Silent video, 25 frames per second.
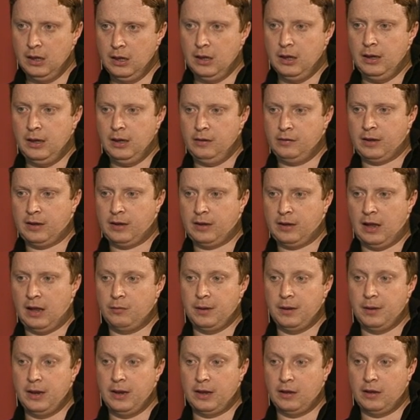His
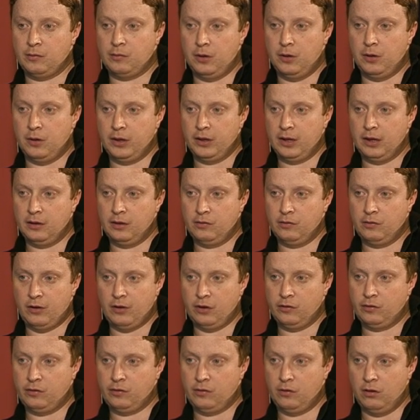counterplay against my king is
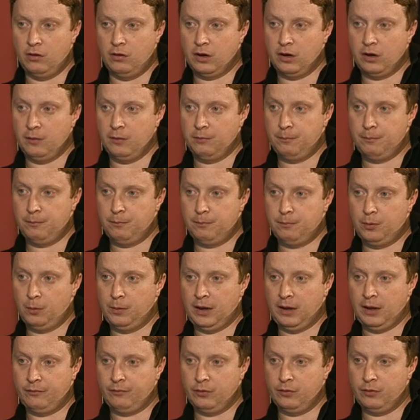very strong, and I probably
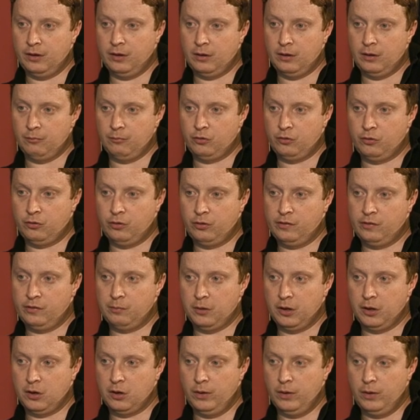have to end up retreating
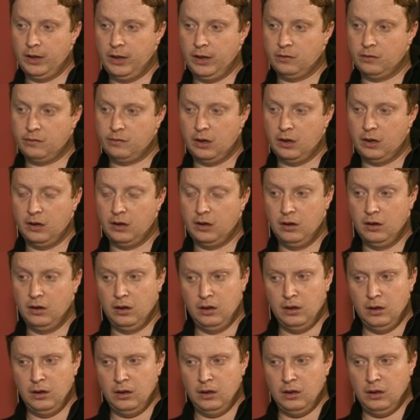my queen. So
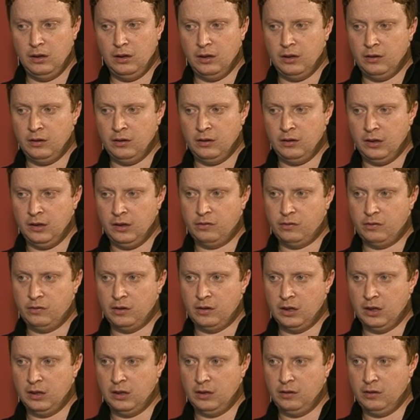it's
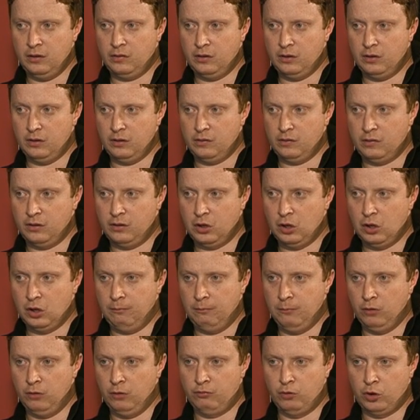a good
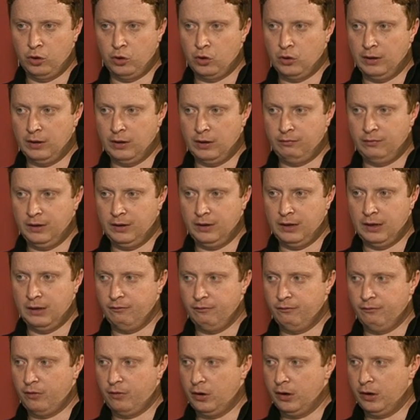move, rook on f
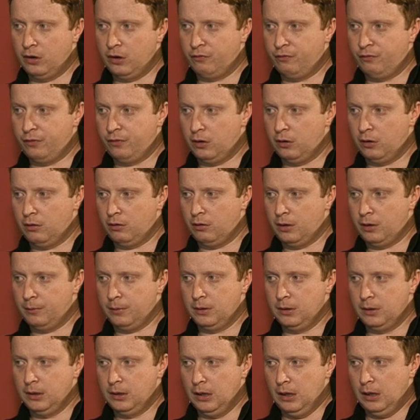d8, very good follow-up.
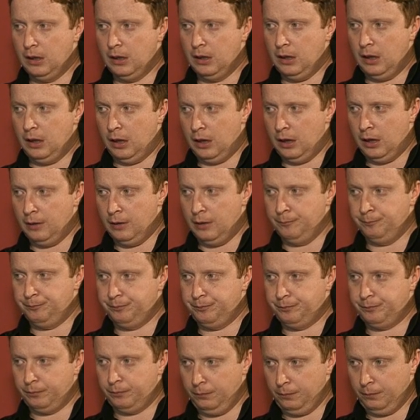
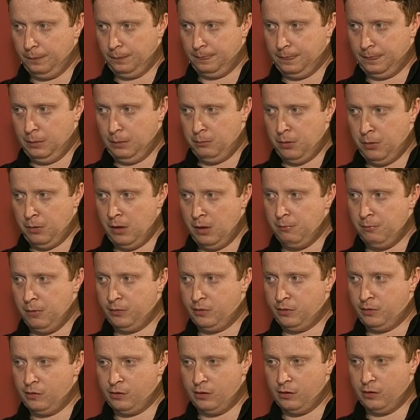But my
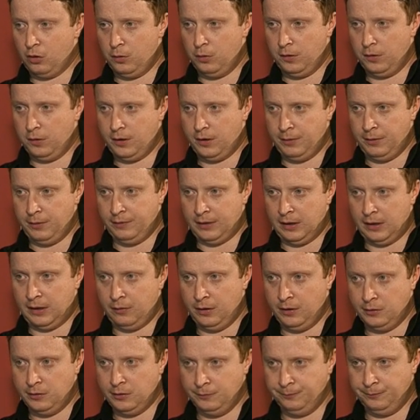position quickly went
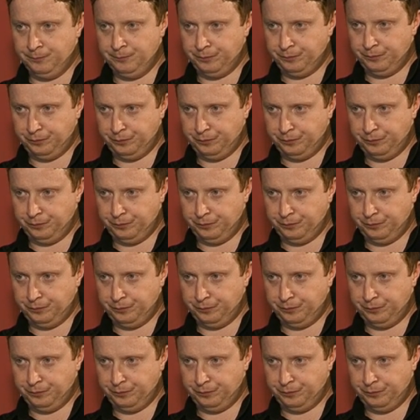downhill.